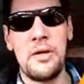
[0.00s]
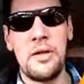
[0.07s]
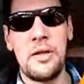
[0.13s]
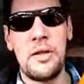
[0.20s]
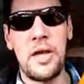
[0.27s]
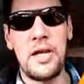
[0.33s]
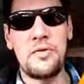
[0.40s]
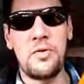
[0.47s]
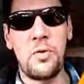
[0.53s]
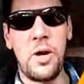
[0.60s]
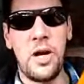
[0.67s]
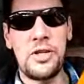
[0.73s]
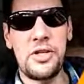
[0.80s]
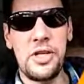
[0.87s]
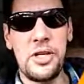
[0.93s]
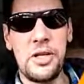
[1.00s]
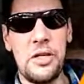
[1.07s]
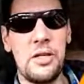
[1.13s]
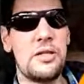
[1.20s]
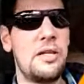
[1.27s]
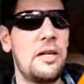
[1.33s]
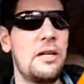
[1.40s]
thanks for
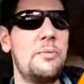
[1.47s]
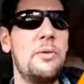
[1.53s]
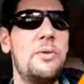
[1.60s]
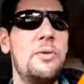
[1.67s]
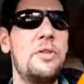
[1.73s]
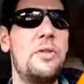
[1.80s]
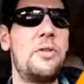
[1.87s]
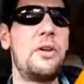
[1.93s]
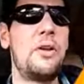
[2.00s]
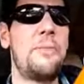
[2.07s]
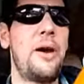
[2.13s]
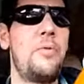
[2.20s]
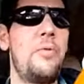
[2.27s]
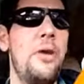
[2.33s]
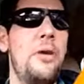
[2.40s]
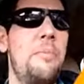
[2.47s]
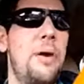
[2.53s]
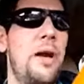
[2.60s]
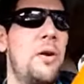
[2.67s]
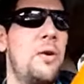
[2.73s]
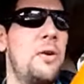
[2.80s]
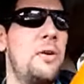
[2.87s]
watching. Tell me what you think about wind
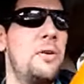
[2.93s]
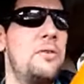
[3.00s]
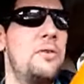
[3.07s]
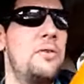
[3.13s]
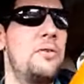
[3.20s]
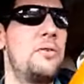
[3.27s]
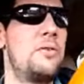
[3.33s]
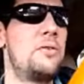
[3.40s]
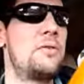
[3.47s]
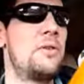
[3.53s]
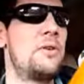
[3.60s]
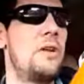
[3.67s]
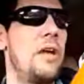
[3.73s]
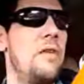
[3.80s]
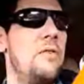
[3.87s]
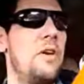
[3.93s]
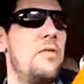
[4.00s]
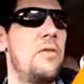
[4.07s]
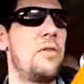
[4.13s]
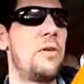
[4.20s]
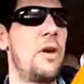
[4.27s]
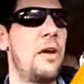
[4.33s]
power. Do you use it? Have you ever
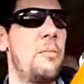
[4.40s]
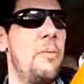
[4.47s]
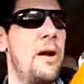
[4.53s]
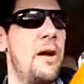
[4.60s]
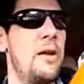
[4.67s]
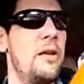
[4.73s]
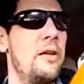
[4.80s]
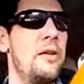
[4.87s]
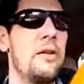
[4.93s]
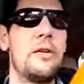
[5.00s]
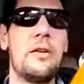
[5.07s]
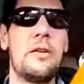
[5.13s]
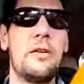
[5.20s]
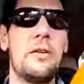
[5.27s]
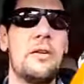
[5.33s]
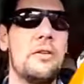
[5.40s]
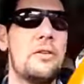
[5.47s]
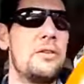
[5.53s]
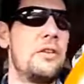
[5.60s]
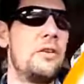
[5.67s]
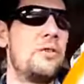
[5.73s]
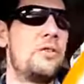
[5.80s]
thought about it?
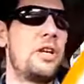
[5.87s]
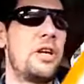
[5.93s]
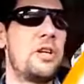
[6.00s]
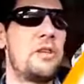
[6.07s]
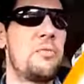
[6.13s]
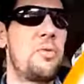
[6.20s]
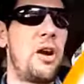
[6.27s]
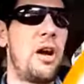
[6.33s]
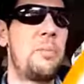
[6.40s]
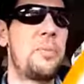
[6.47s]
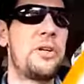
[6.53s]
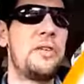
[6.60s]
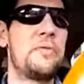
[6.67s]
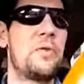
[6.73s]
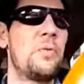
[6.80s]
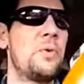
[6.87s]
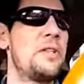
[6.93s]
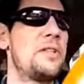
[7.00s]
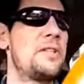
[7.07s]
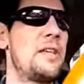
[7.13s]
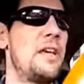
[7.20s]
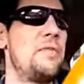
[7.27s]
Do you check your property for wind
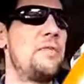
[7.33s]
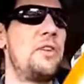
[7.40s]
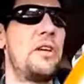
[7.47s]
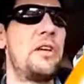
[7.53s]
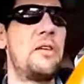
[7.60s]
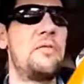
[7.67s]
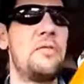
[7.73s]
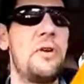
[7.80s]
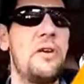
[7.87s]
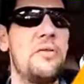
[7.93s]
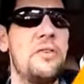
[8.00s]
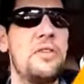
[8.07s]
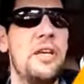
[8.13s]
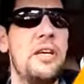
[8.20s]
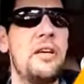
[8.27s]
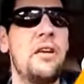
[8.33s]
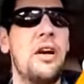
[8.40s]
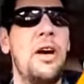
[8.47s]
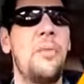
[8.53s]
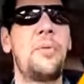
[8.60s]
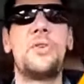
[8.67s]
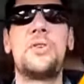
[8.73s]
safety? And have you ever taken
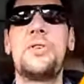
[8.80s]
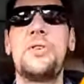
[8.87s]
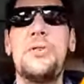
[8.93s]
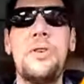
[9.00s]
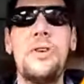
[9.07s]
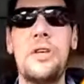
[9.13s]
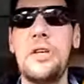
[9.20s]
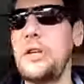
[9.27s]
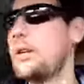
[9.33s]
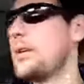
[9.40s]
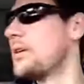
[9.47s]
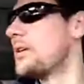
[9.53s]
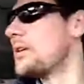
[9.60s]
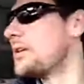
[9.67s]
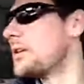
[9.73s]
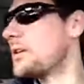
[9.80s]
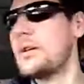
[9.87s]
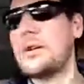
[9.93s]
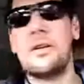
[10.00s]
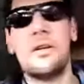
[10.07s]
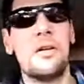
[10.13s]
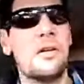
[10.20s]
opportunity
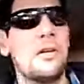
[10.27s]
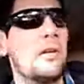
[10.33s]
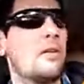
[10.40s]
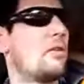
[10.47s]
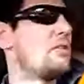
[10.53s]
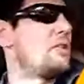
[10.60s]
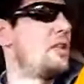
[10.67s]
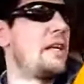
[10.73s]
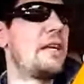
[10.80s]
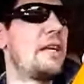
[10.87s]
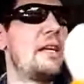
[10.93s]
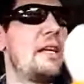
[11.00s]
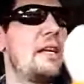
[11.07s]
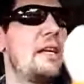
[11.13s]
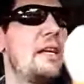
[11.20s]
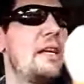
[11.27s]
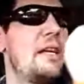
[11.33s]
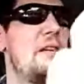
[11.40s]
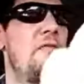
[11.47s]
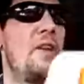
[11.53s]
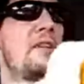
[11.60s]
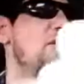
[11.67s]
or taken
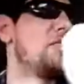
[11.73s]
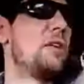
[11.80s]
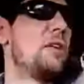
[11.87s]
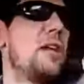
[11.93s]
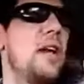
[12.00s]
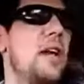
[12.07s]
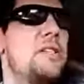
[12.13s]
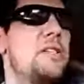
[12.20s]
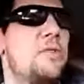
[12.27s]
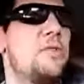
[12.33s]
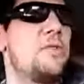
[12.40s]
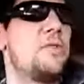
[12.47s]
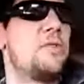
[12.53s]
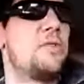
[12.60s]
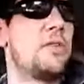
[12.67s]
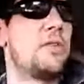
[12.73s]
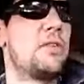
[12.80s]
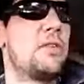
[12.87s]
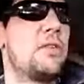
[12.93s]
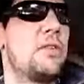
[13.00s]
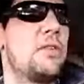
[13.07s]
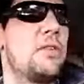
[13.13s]
advantage as a
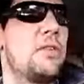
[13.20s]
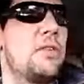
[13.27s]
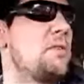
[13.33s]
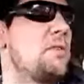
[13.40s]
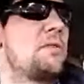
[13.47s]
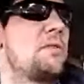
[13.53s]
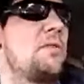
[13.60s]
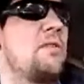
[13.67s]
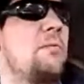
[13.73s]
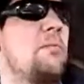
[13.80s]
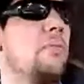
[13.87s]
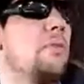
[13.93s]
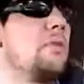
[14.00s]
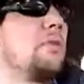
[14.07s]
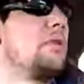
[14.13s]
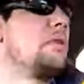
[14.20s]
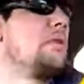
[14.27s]
result of a windstorm?